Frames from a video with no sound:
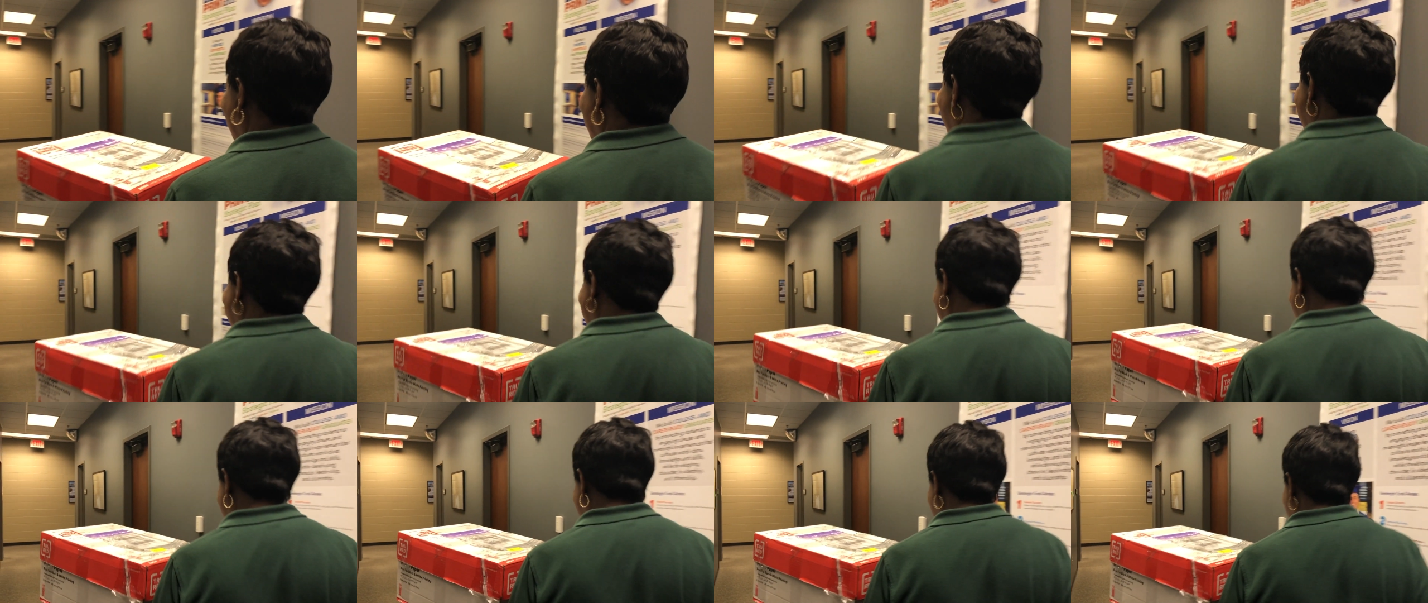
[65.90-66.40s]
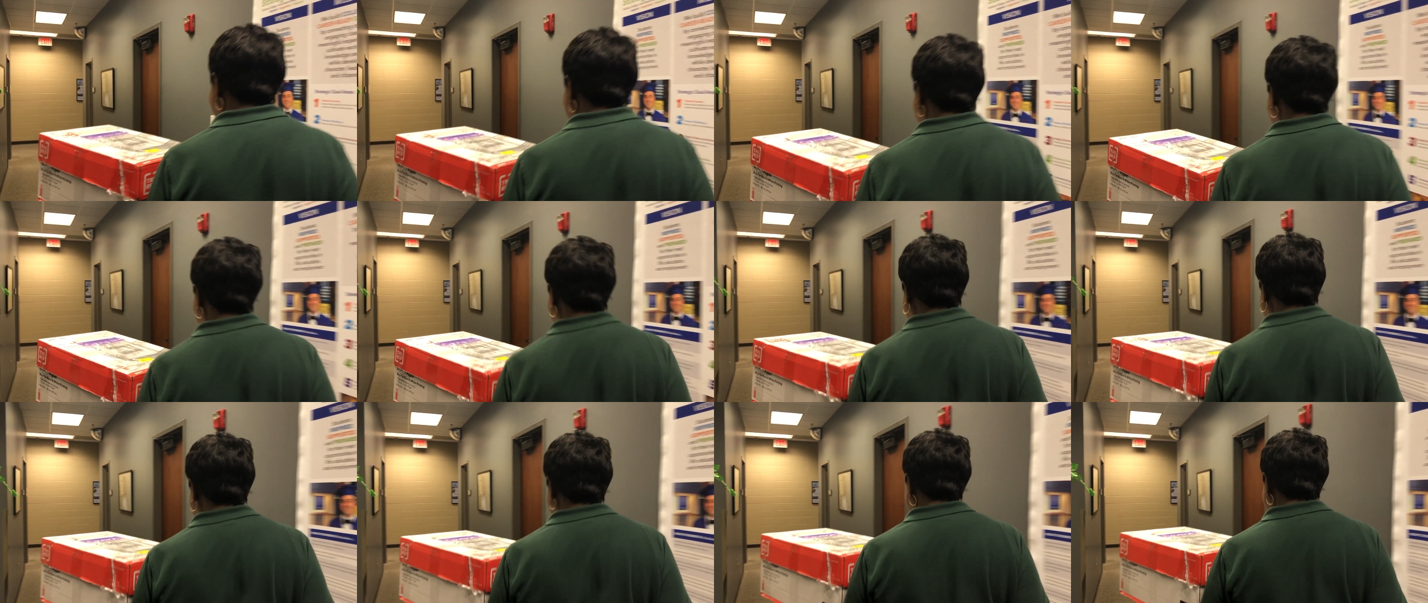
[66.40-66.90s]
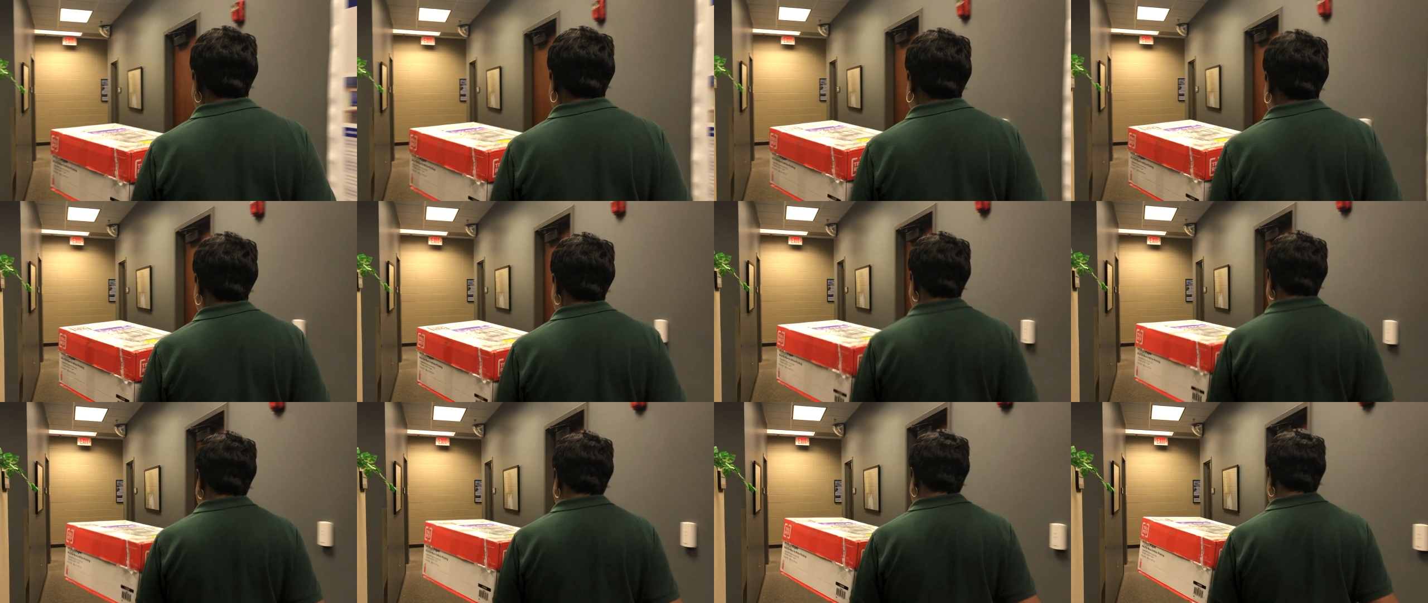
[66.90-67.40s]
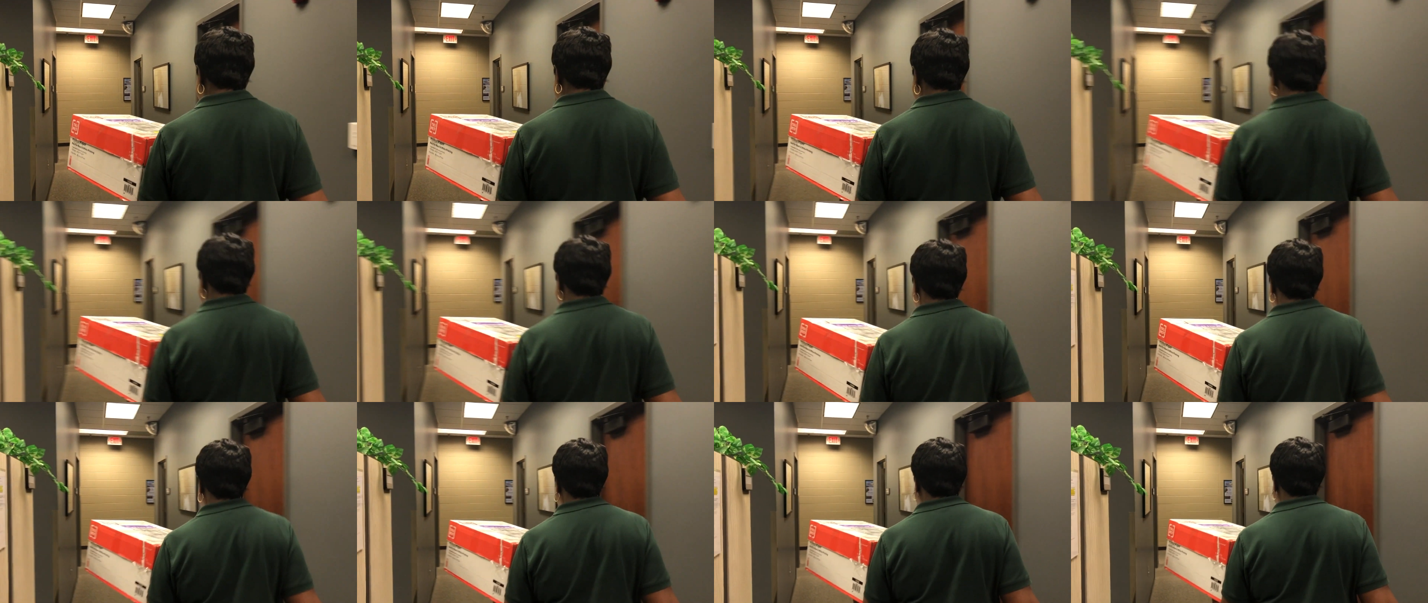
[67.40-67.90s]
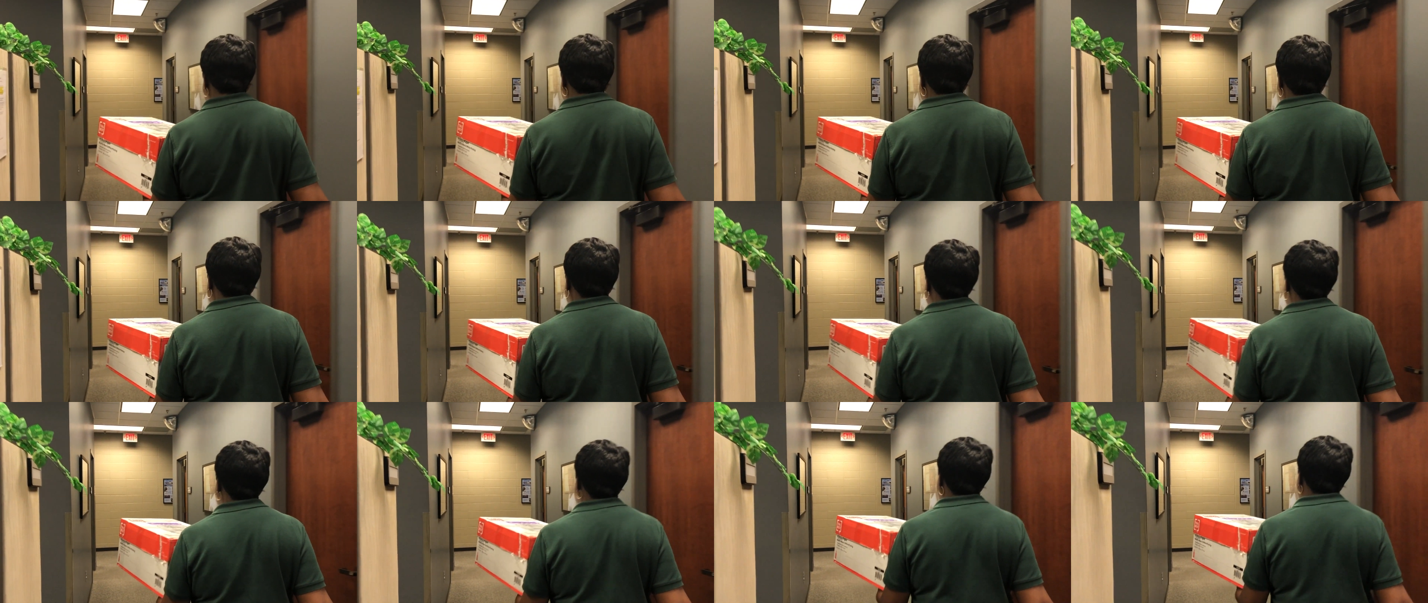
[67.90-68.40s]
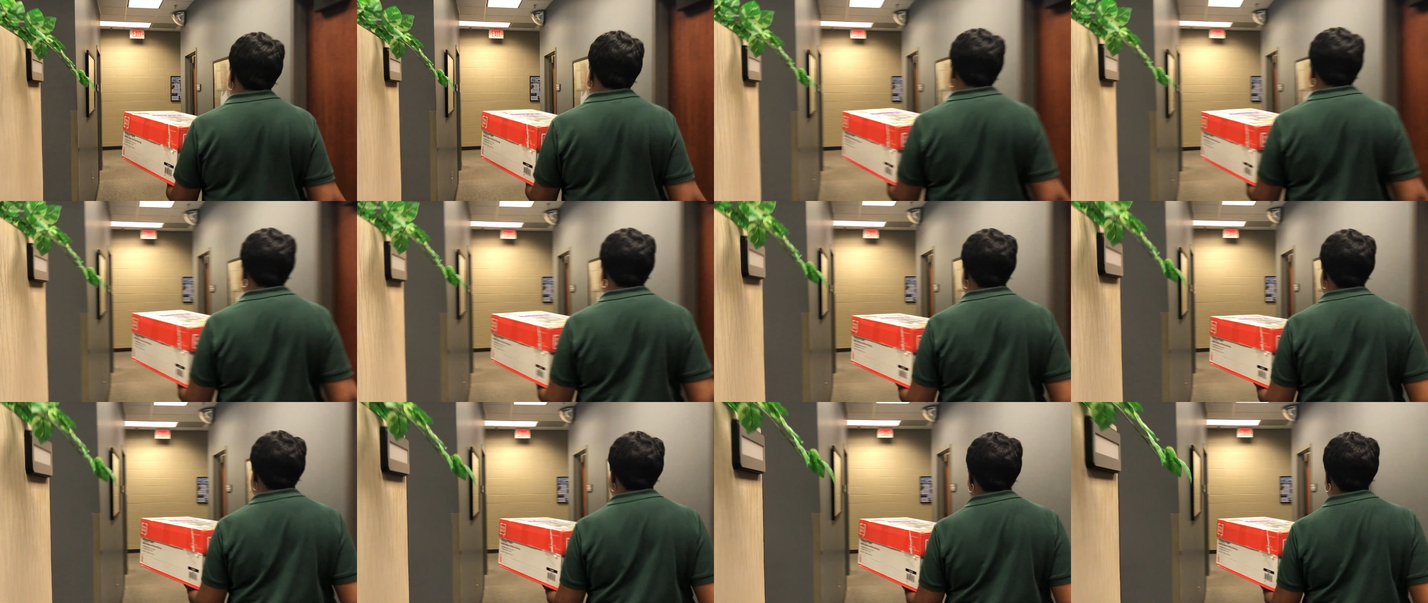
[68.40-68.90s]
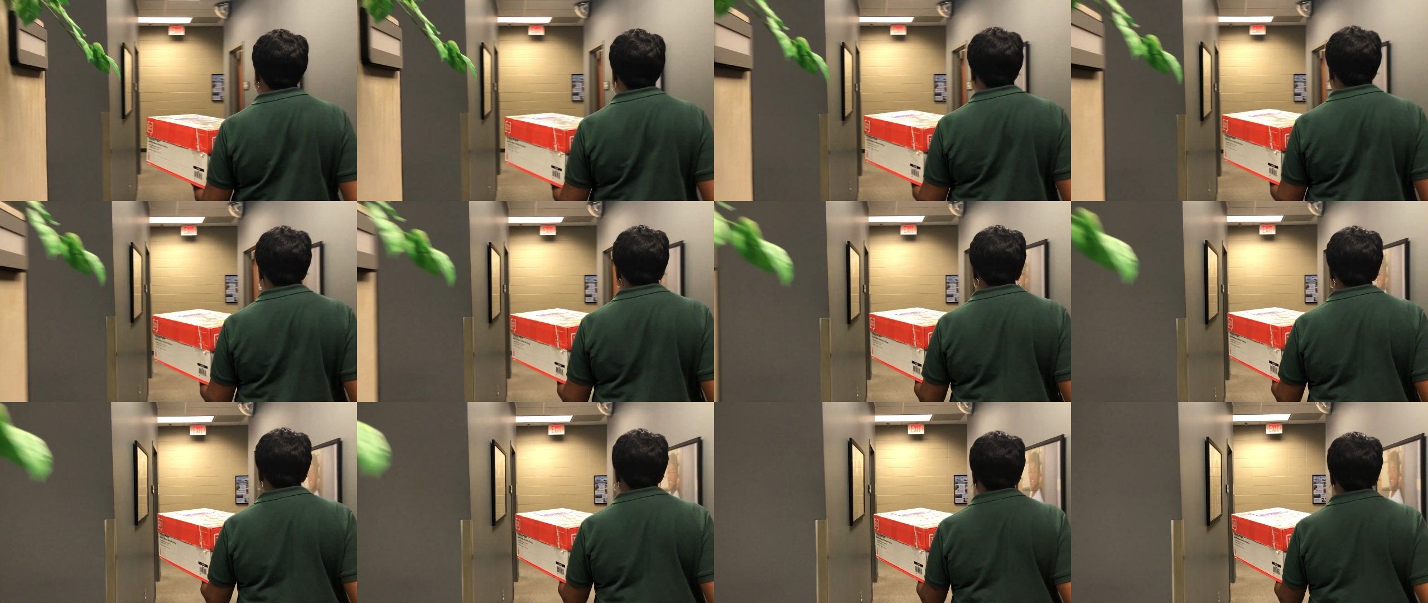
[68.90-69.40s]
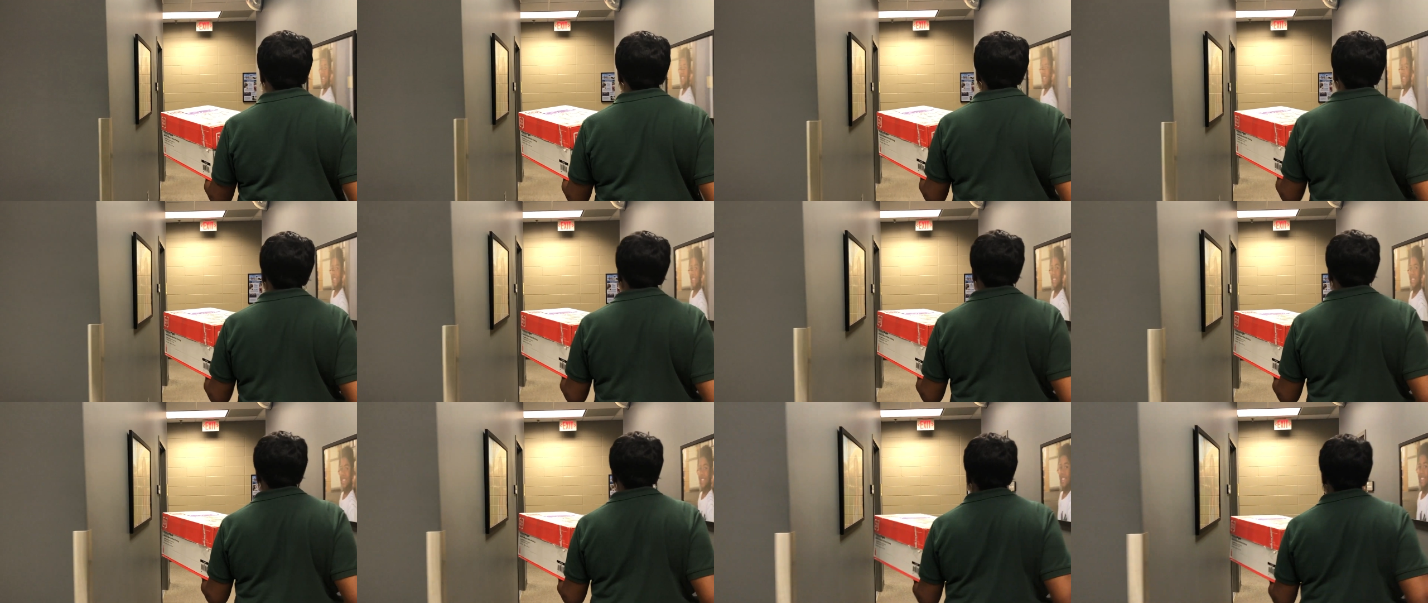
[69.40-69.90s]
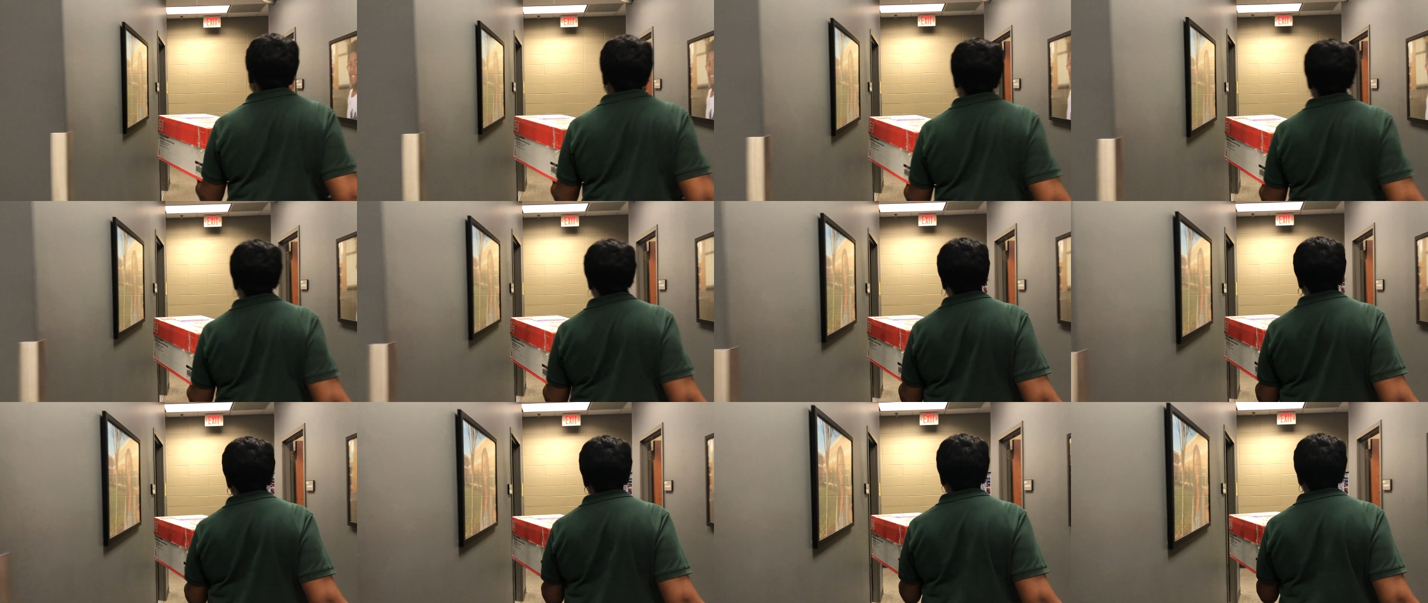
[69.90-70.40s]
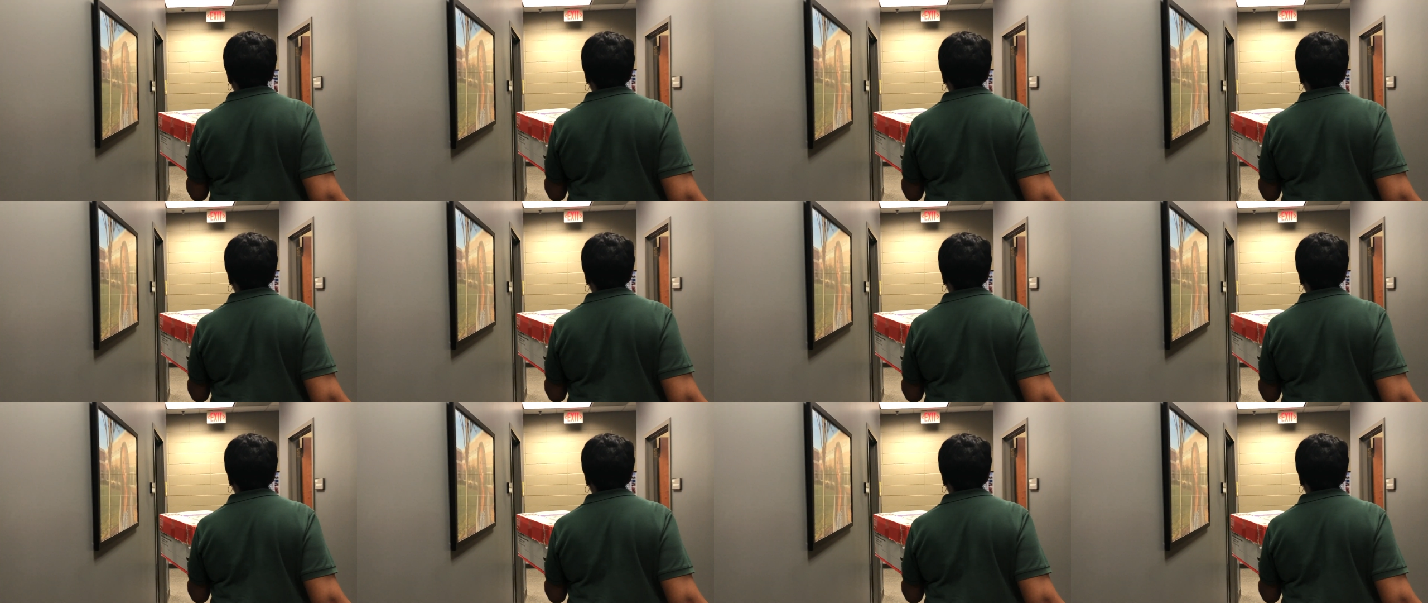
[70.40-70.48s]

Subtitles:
Nobody's mouth can be seen.